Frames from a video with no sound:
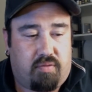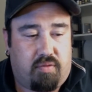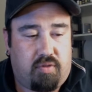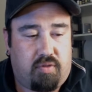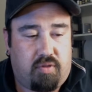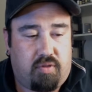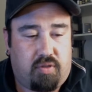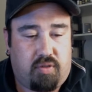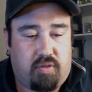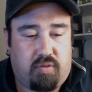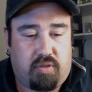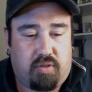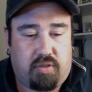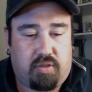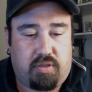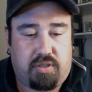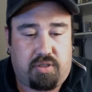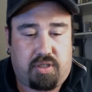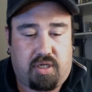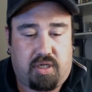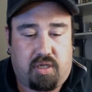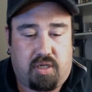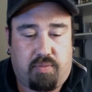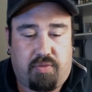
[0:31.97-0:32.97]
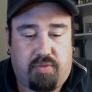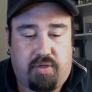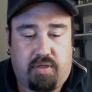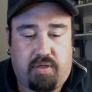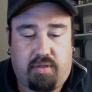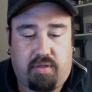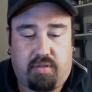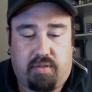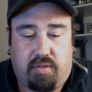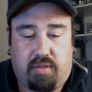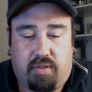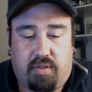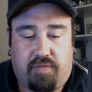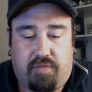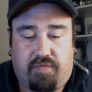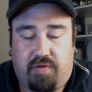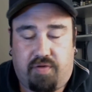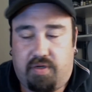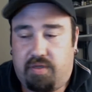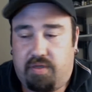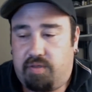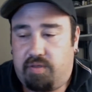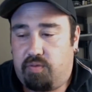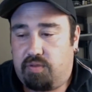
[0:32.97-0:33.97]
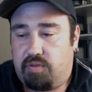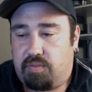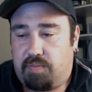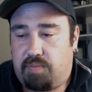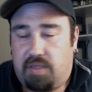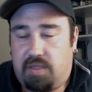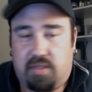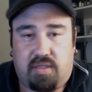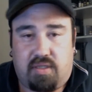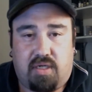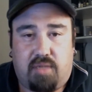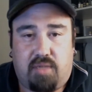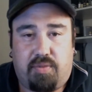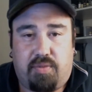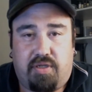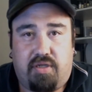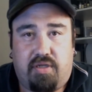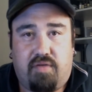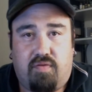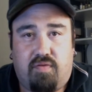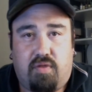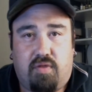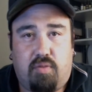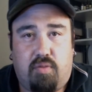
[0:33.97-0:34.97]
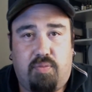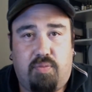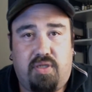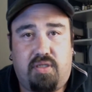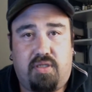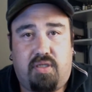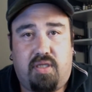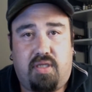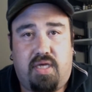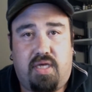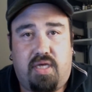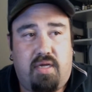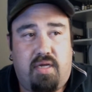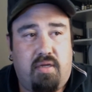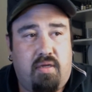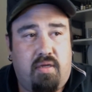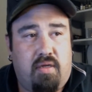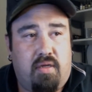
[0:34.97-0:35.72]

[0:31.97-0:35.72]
they're doing a good job there, and I figured it was my time to give a little bit to that.